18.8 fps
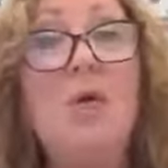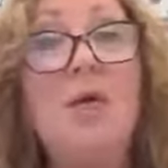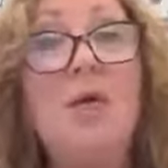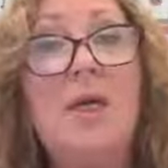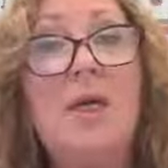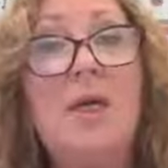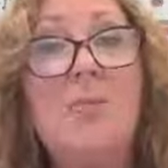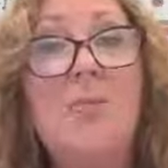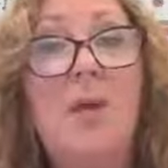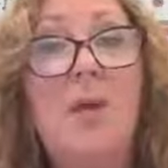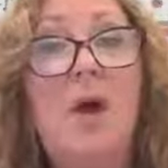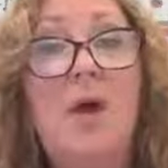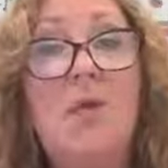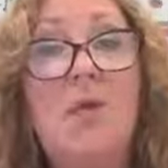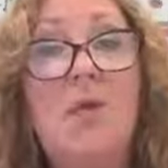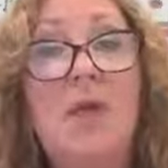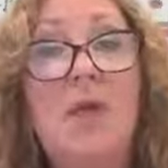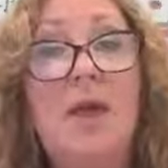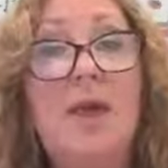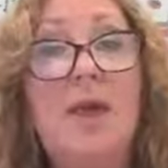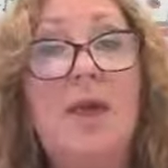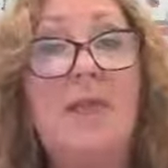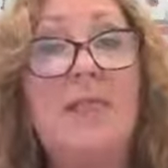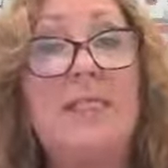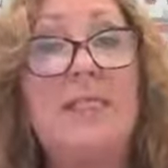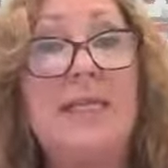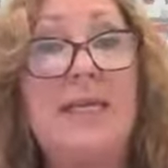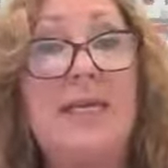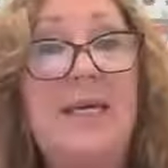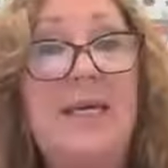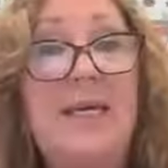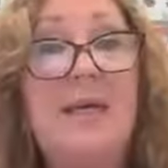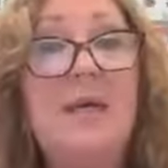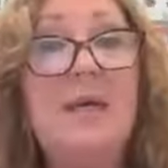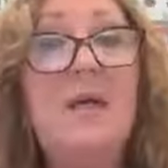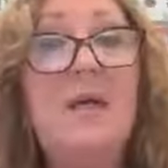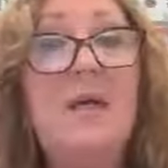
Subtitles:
can comply with the guarantee